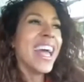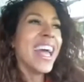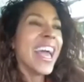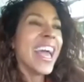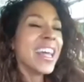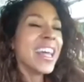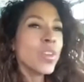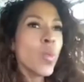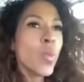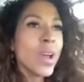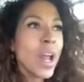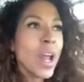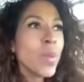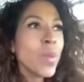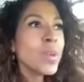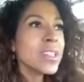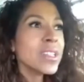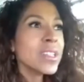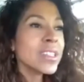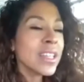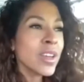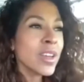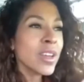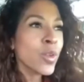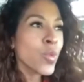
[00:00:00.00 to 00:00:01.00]
And when I
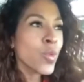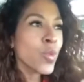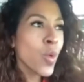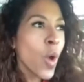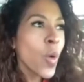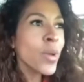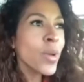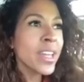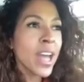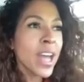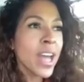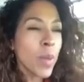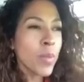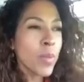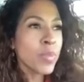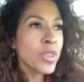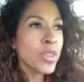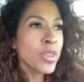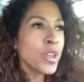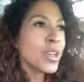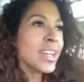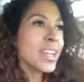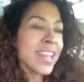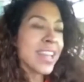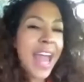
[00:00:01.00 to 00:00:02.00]
was growing up,
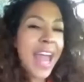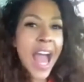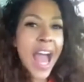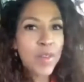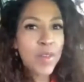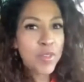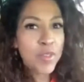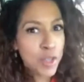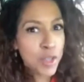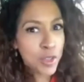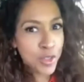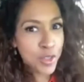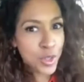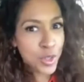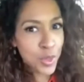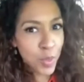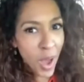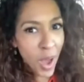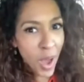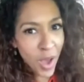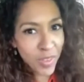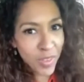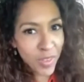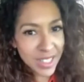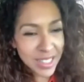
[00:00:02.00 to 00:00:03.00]
you didn't have YouTube,
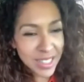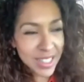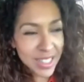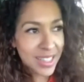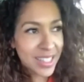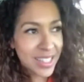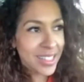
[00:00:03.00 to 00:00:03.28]
obviously.